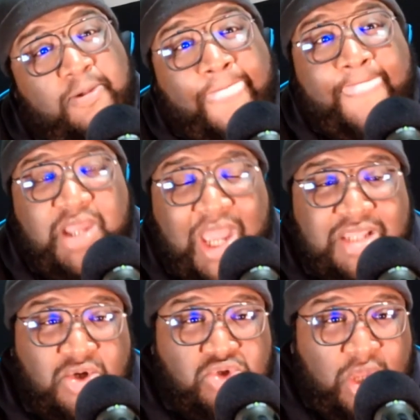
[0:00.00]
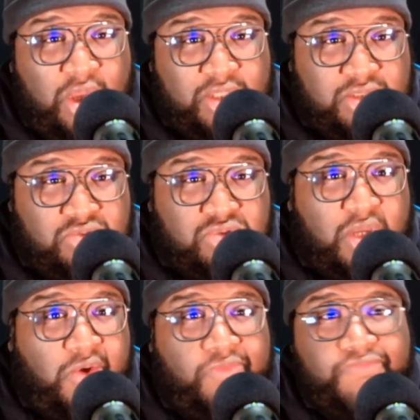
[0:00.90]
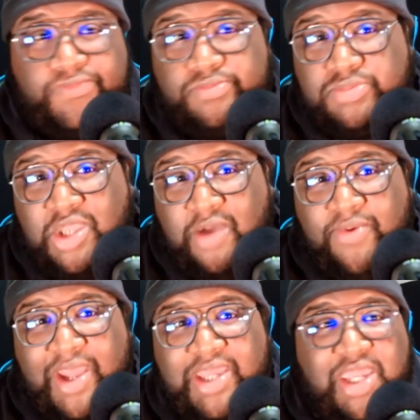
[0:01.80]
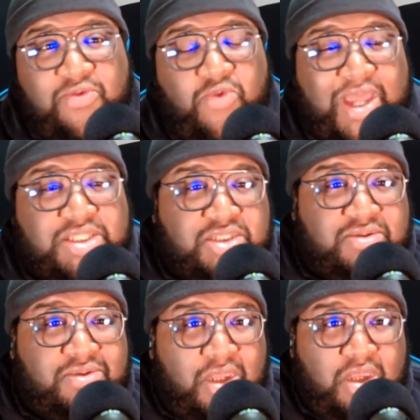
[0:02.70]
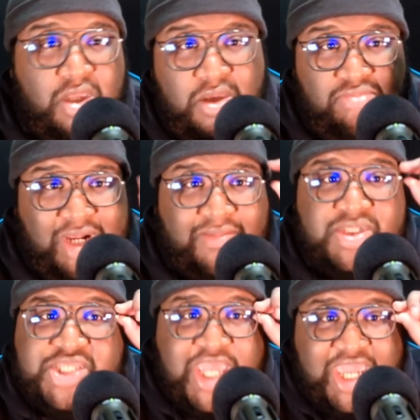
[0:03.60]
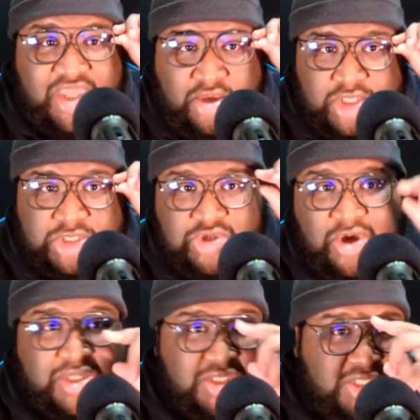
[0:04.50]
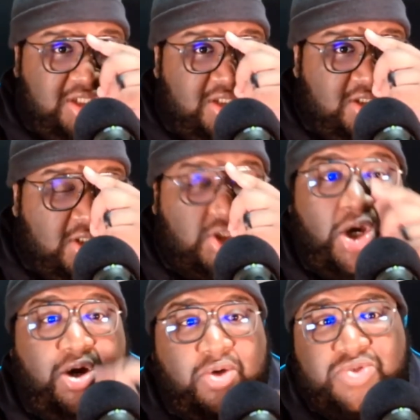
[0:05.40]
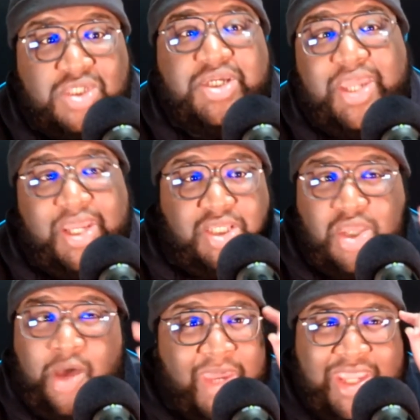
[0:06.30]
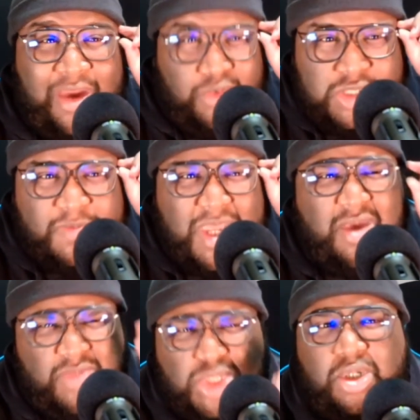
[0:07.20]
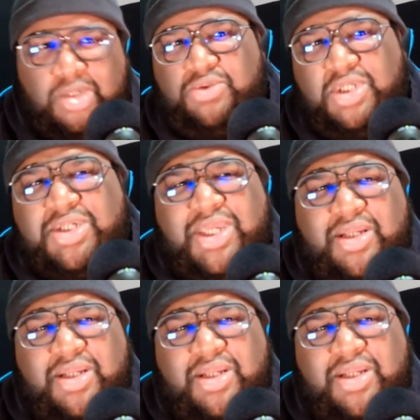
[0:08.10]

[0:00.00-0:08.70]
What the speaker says: I know y'all, y'all probably ain't watching, but I'm going to tag y'all so y'all can see this, because y'all going to look at it. Y'all might not respond, but y'all going to look at it.